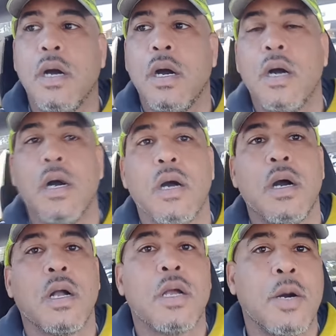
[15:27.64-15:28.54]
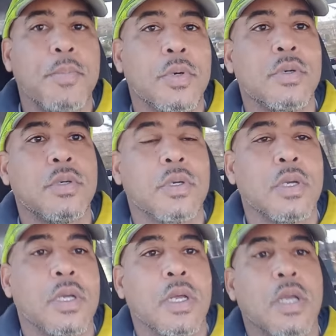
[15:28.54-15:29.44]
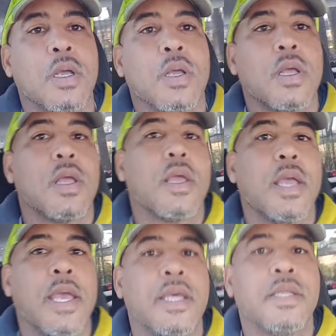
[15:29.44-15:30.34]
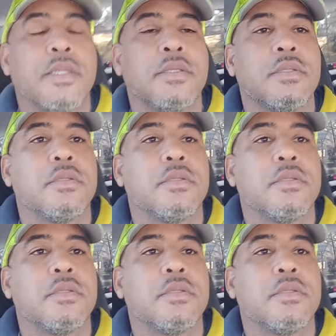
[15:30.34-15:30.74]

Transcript: a, a couple, and